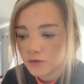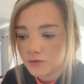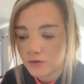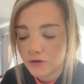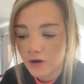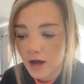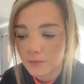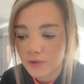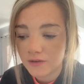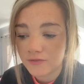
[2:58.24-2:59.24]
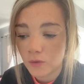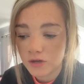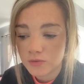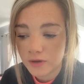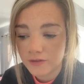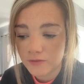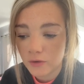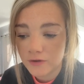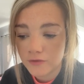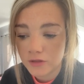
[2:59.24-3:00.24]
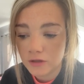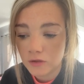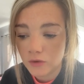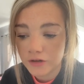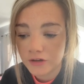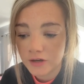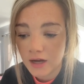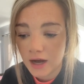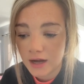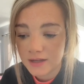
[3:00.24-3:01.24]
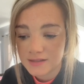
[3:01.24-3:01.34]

Deuteronomy four twenty-four, "For the Lord your God is